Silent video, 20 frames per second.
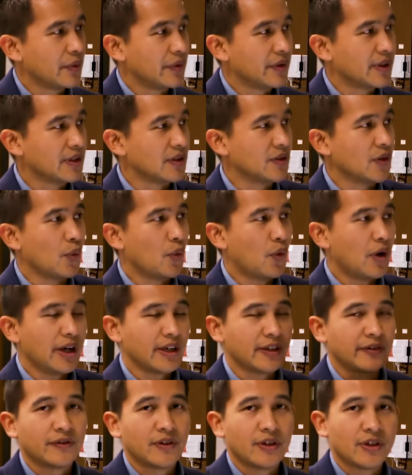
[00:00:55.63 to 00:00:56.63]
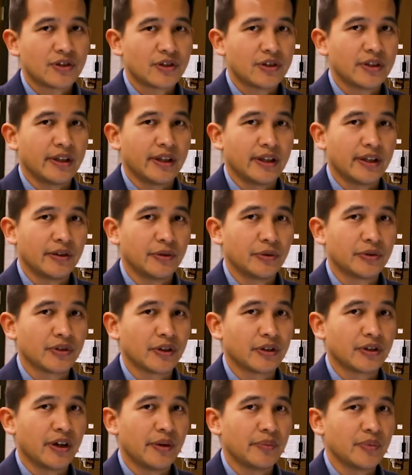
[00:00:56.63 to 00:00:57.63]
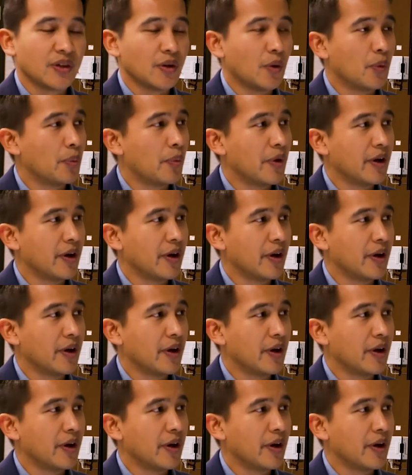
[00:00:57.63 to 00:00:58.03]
This is a white version and it also comes in a,